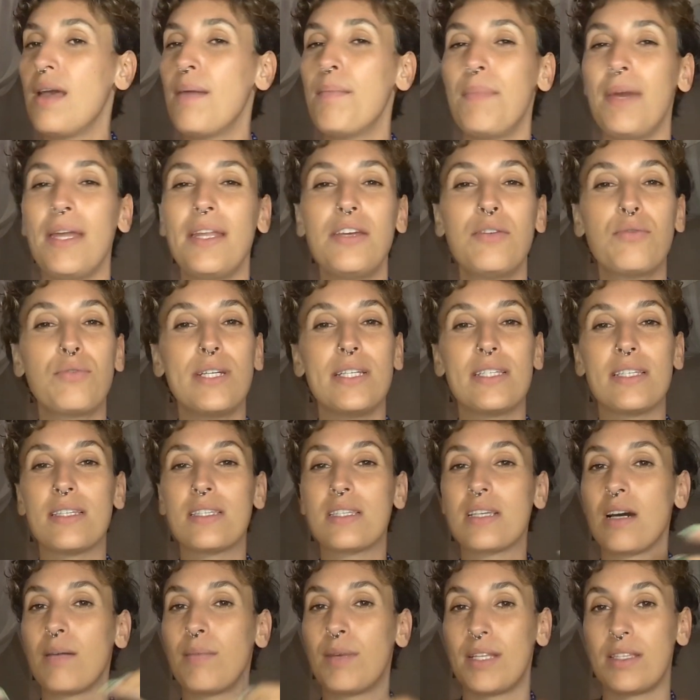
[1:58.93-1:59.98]
many reasons
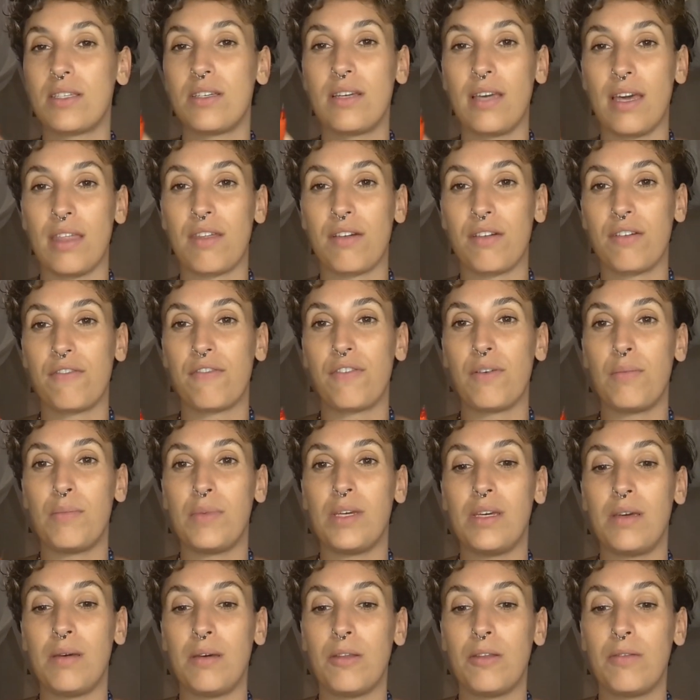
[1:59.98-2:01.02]
coming together for
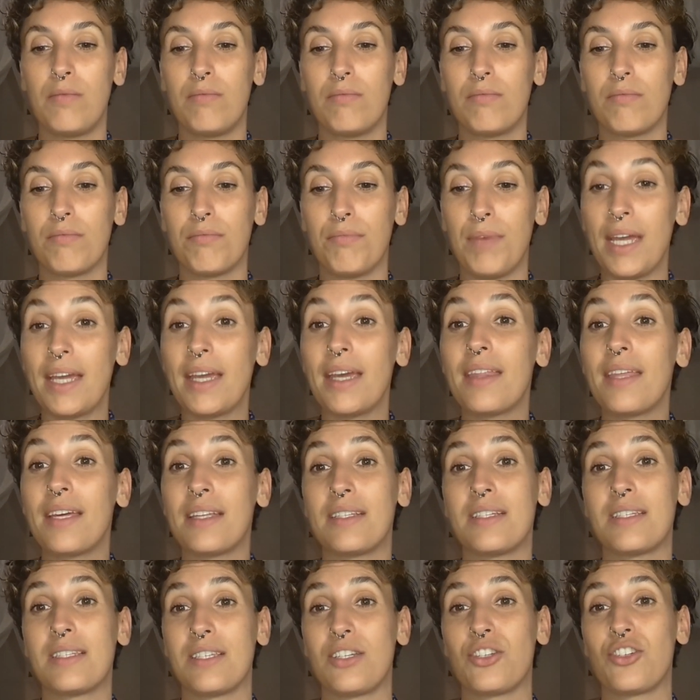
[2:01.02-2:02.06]
me making that
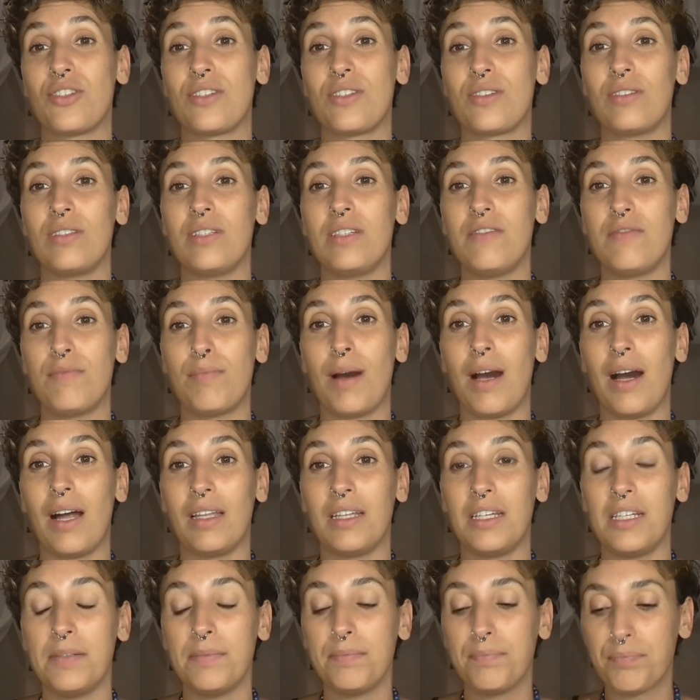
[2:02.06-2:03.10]
decision to leave
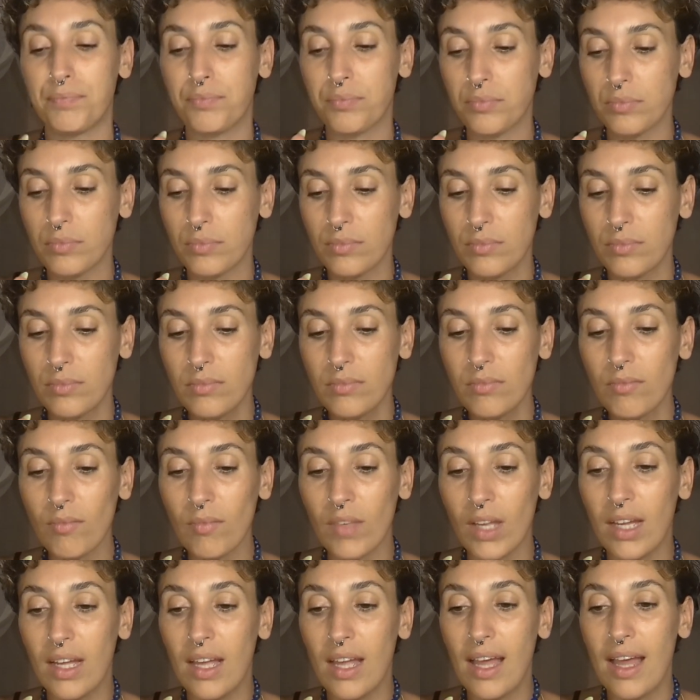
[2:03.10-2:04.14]
Bali.
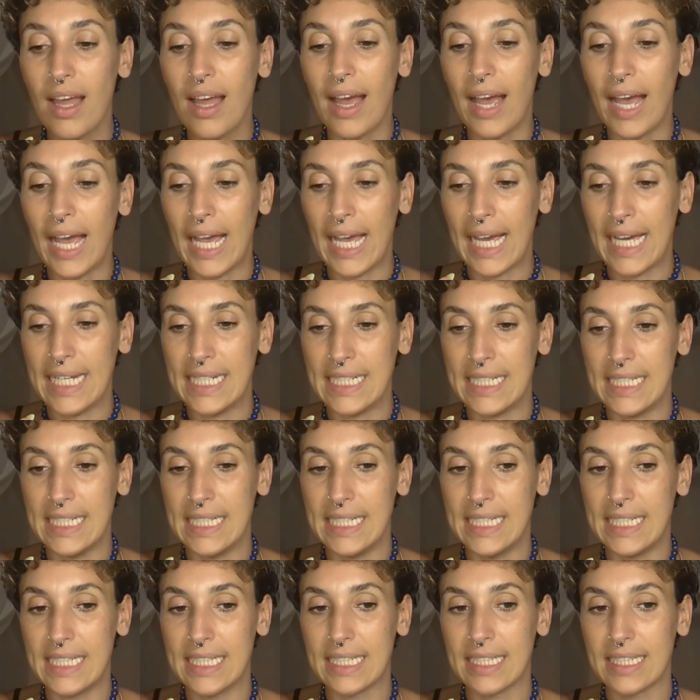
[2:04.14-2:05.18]

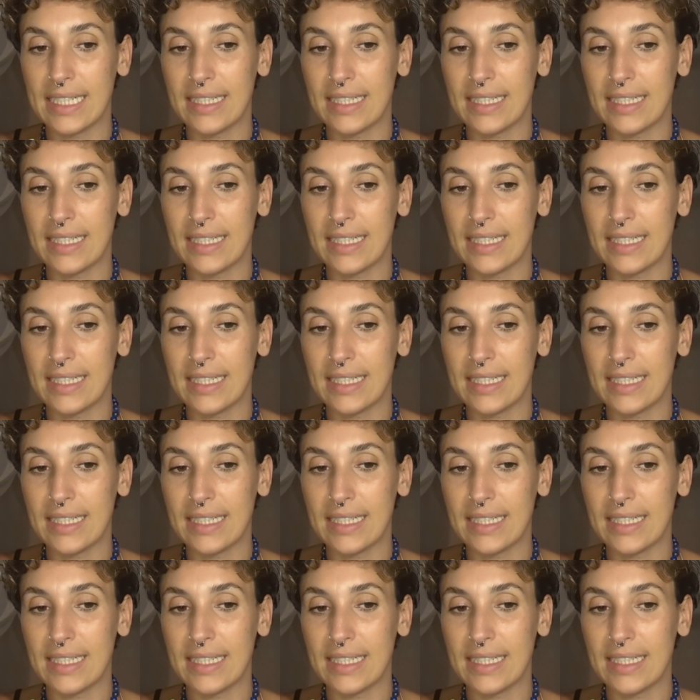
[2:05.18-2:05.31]
And